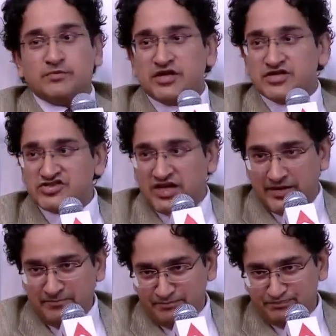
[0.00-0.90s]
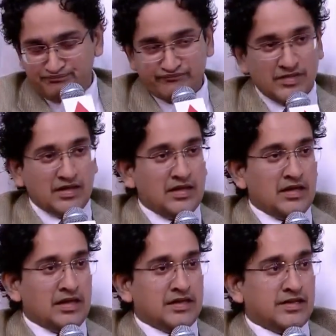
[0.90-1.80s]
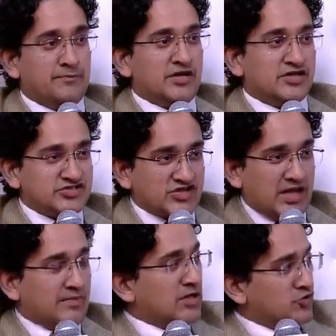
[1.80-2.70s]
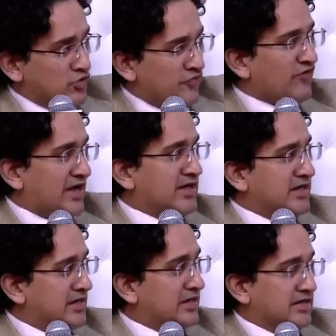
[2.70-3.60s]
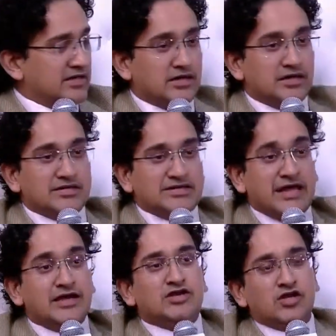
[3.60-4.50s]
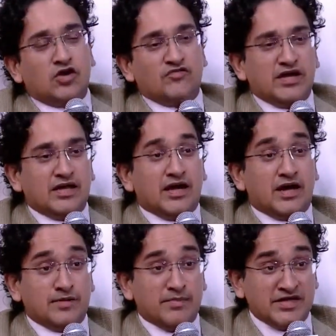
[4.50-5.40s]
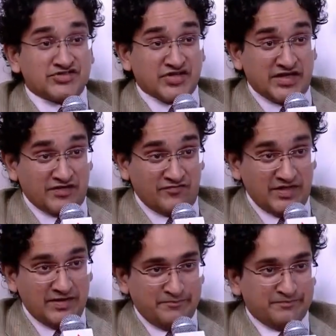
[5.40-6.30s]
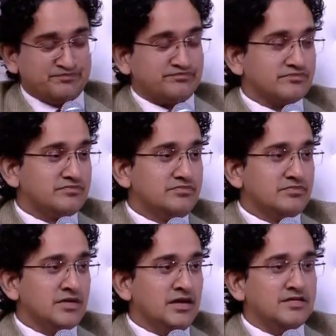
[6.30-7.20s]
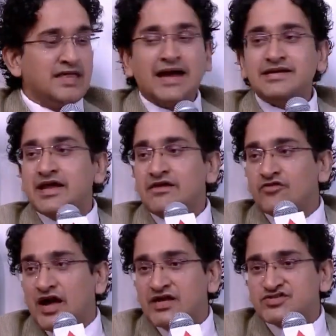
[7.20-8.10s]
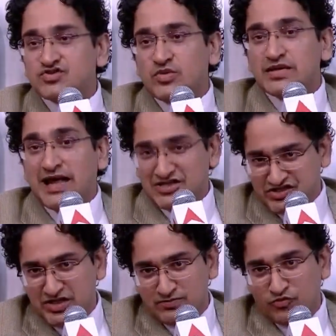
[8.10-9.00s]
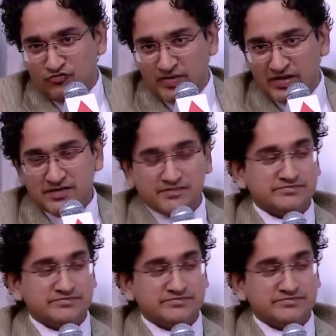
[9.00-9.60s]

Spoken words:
British came? The British came and unified the territory of India administratively. That gave rise to a national movement.